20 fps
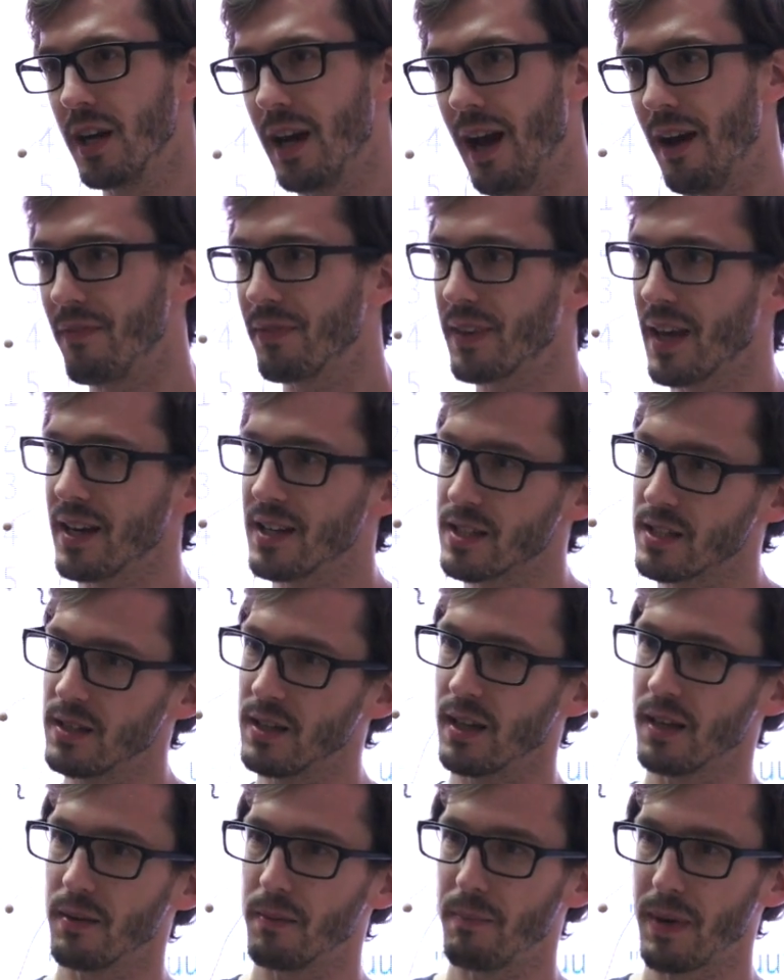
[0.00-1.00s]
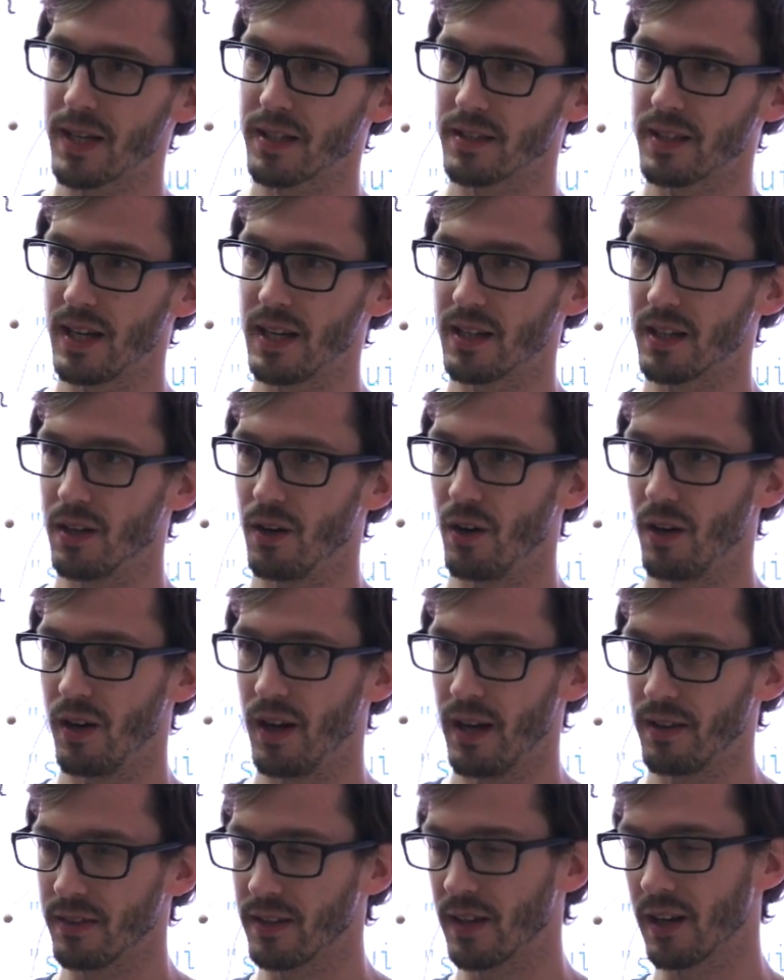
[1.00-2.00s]
And that is in the metadata
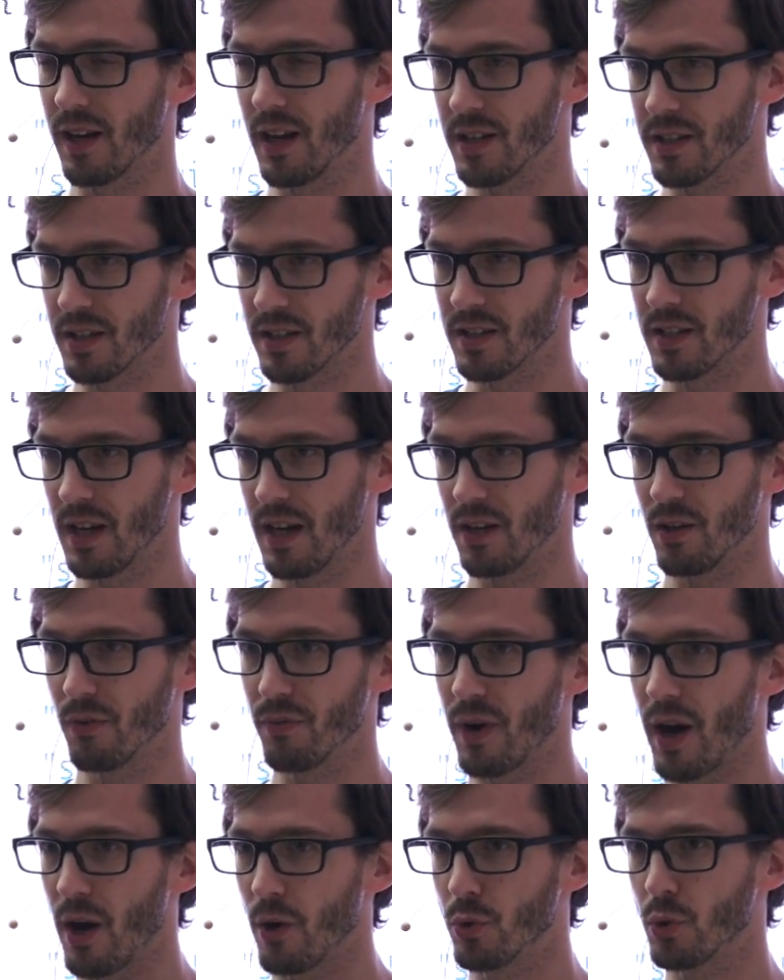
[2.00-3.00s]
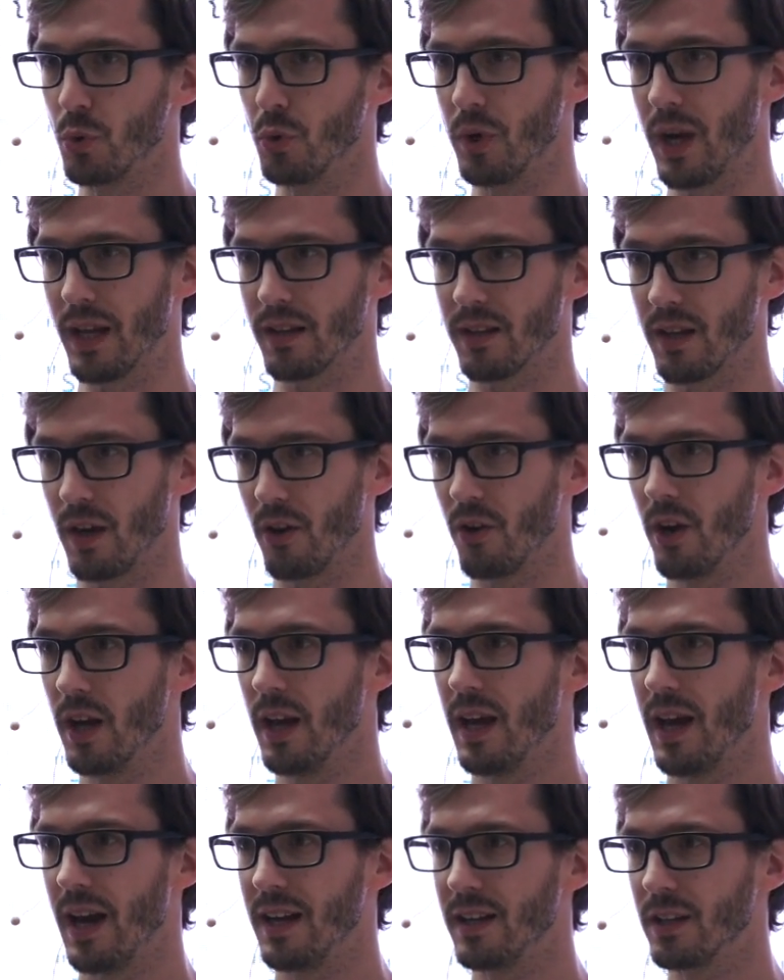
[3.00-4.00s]
and the cluster state of how to get there.
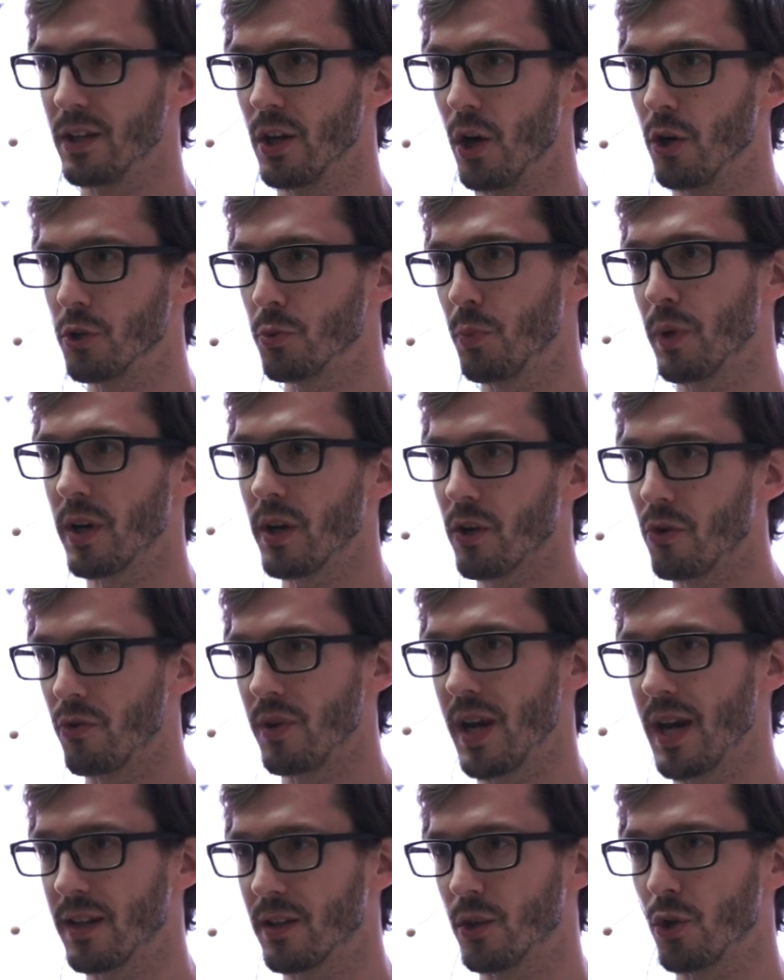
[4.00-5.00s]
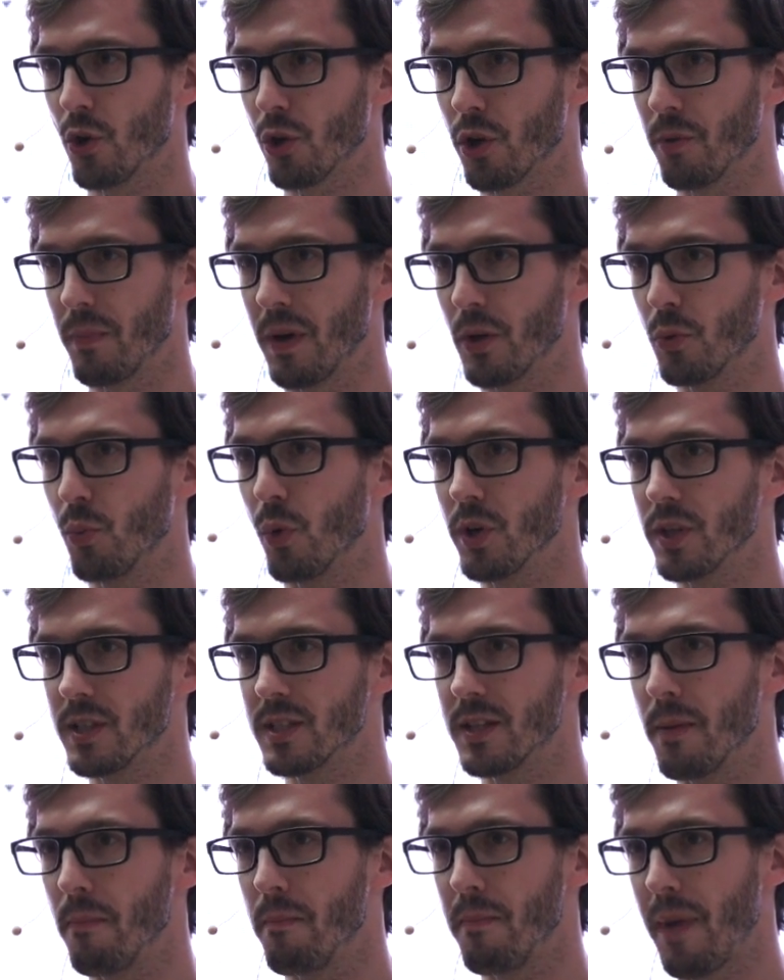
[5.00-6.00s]
And it knows when I create a document, what is
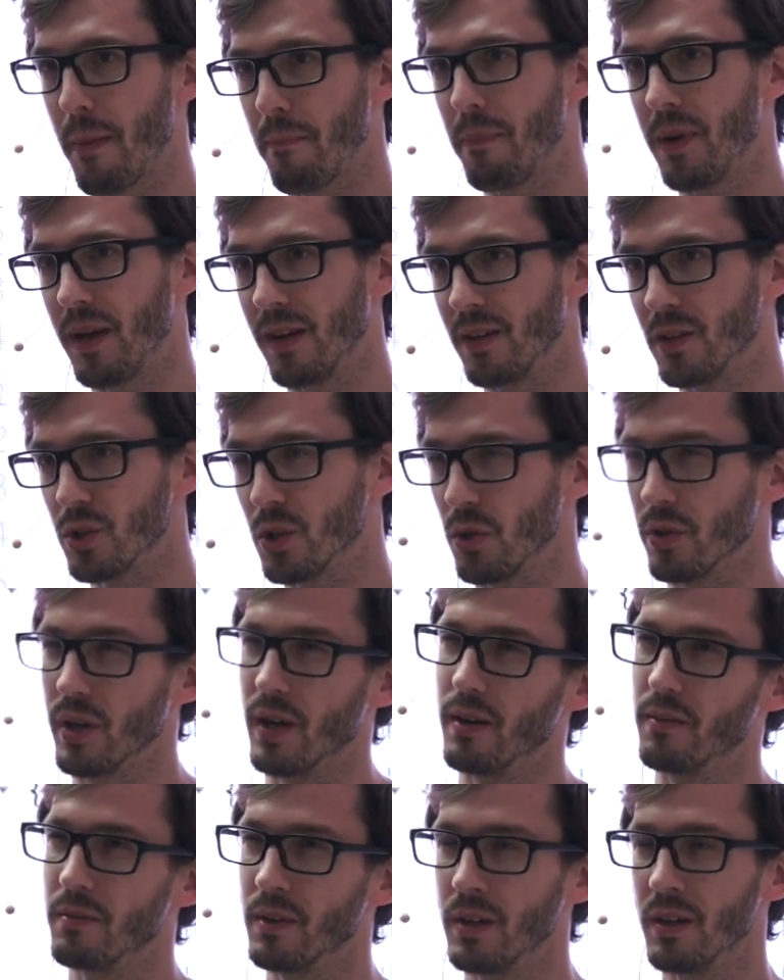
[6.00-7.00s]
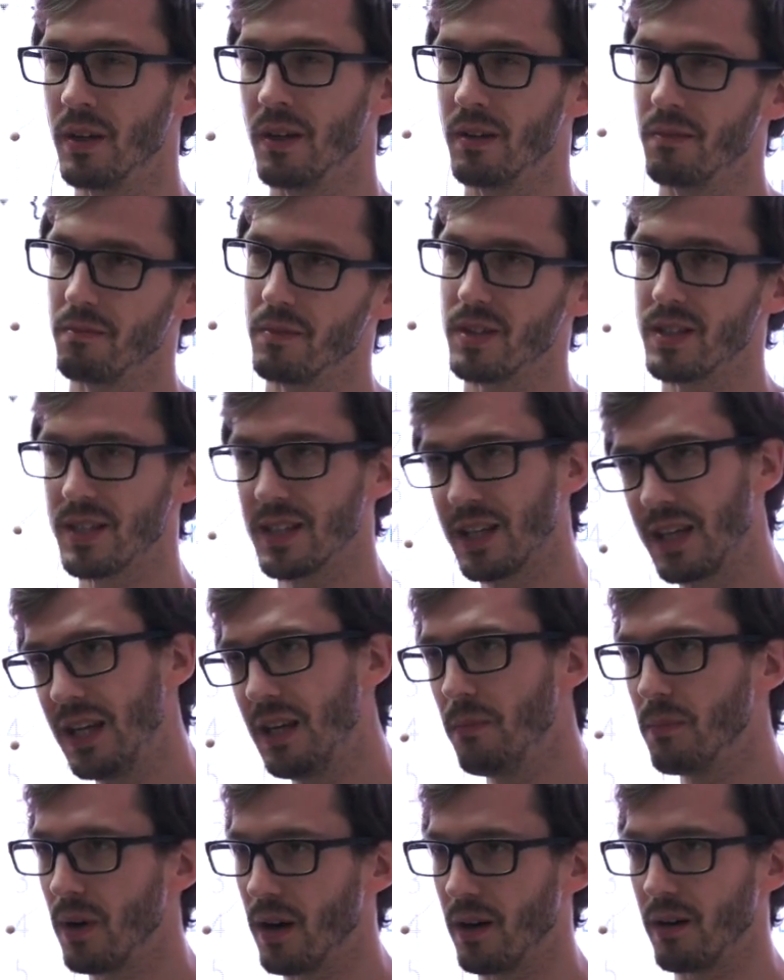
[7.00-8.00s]
the mapping, so the
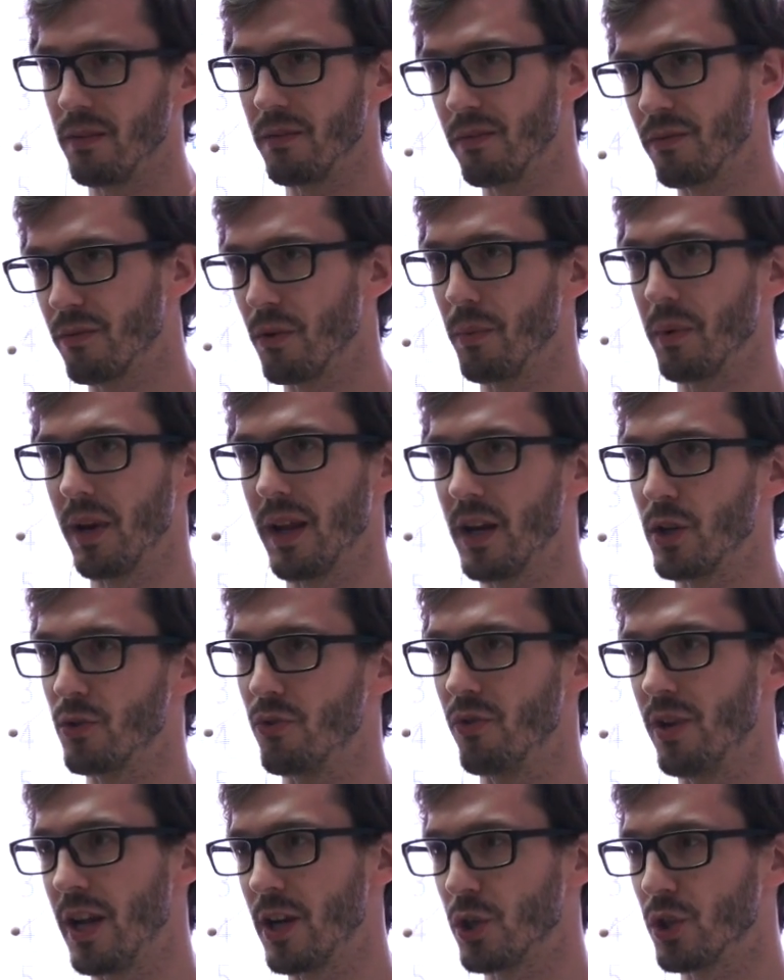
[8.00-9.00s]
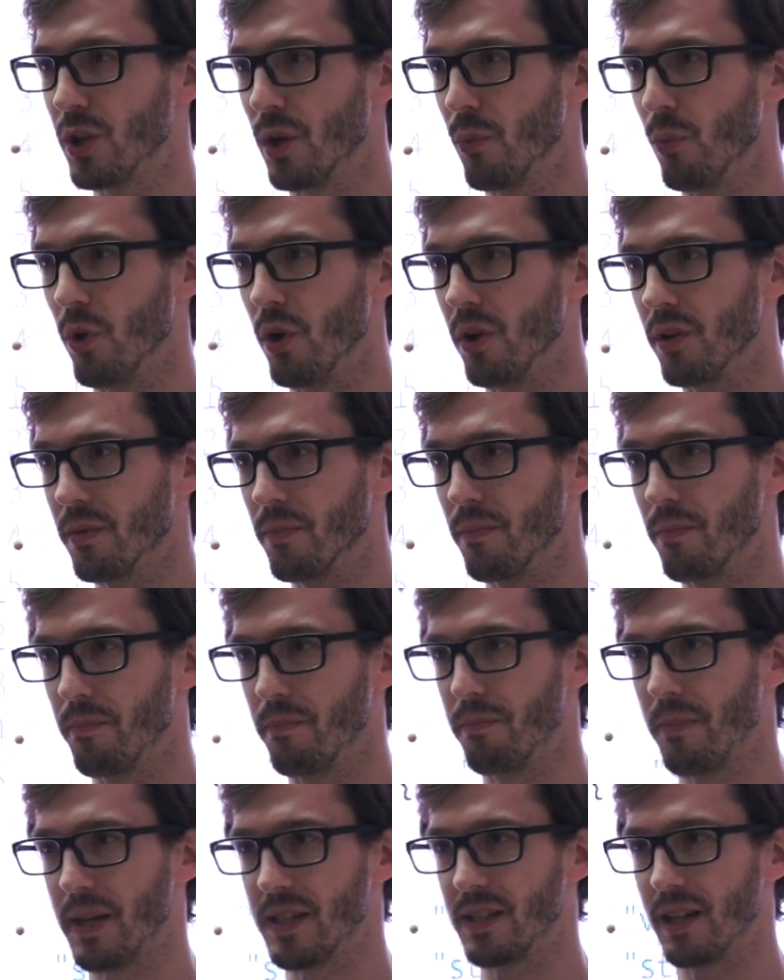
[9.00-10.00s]
schema from a relational world,
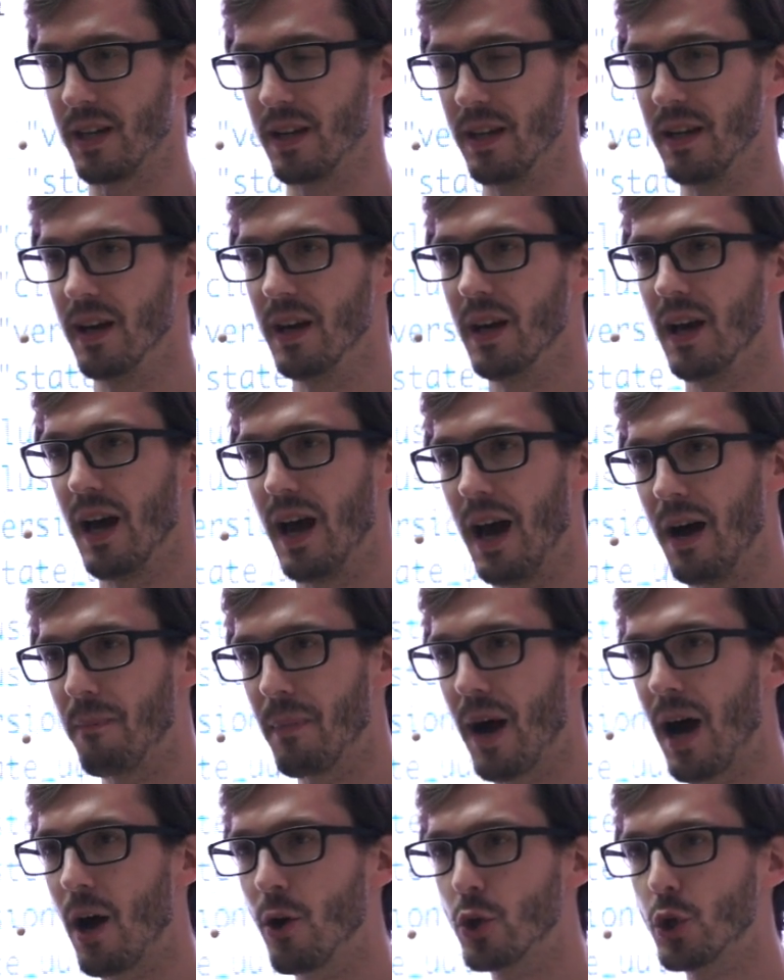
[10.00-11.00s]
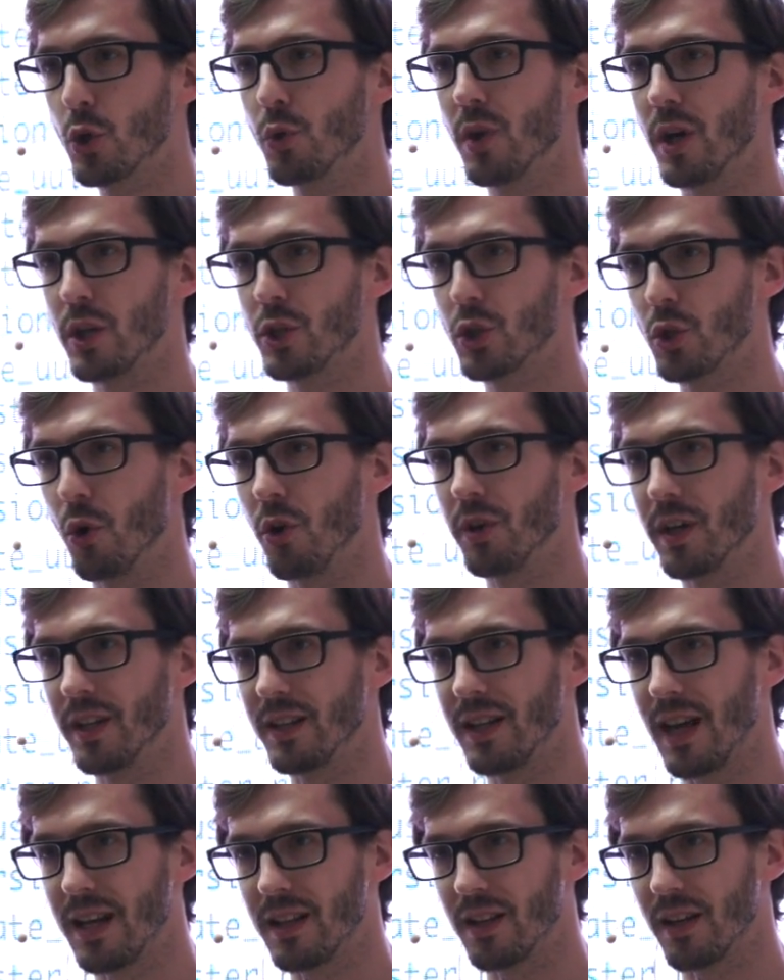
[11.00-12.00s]
basically. How should I store that
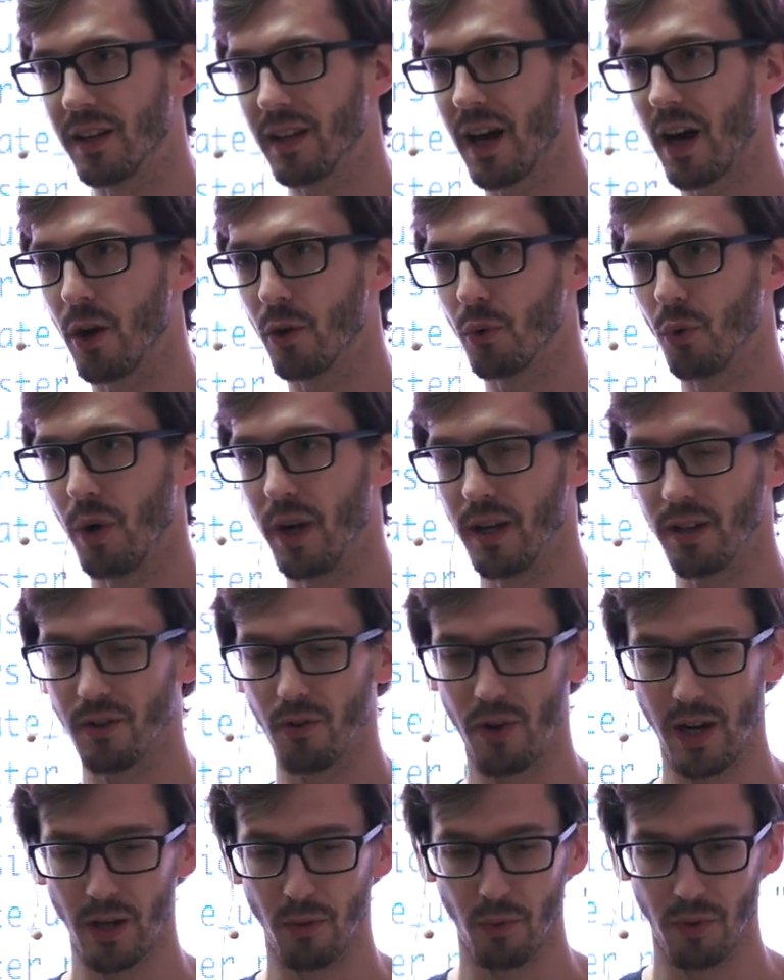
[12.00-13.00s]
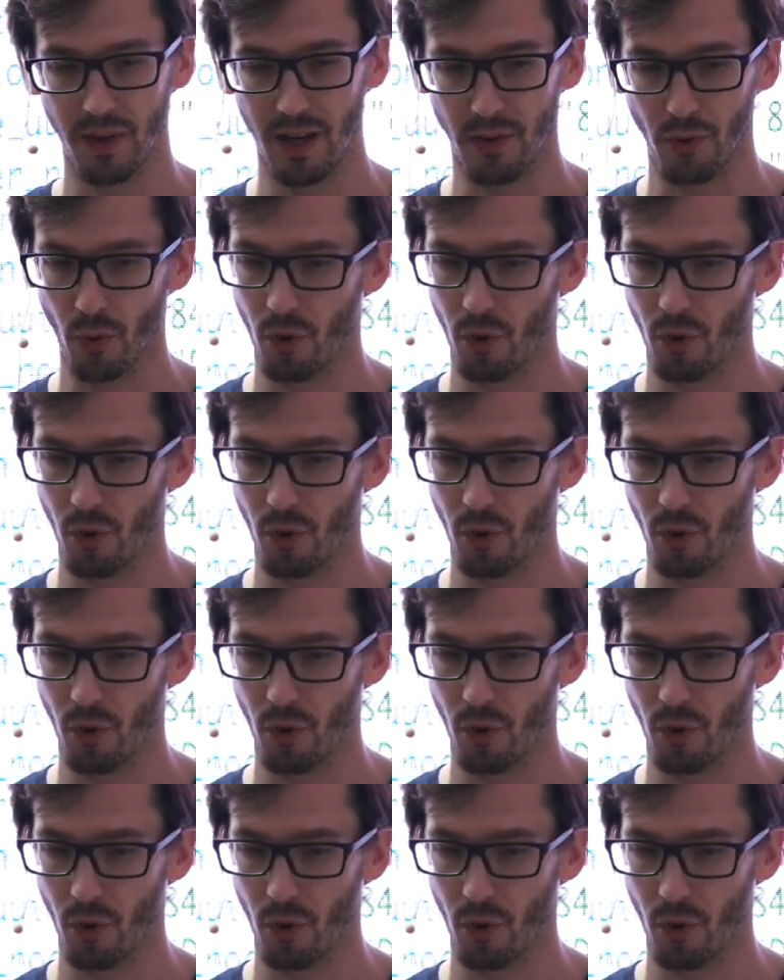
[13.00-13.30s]
data and how do I interact with that?